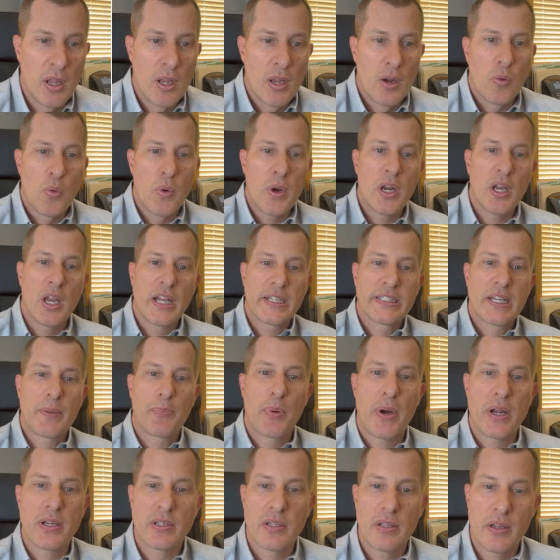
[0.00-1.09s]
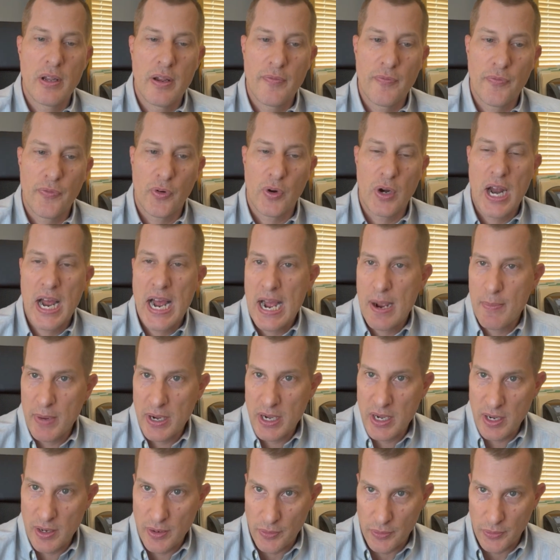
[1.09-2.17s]
We elect a president for how
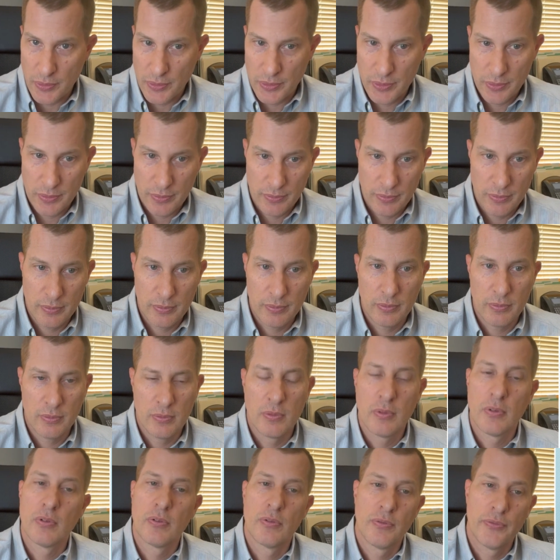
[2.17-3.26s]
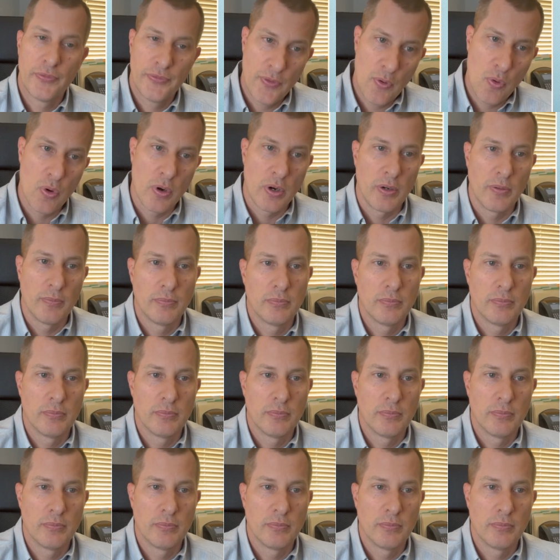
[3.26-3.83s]
many years? 4.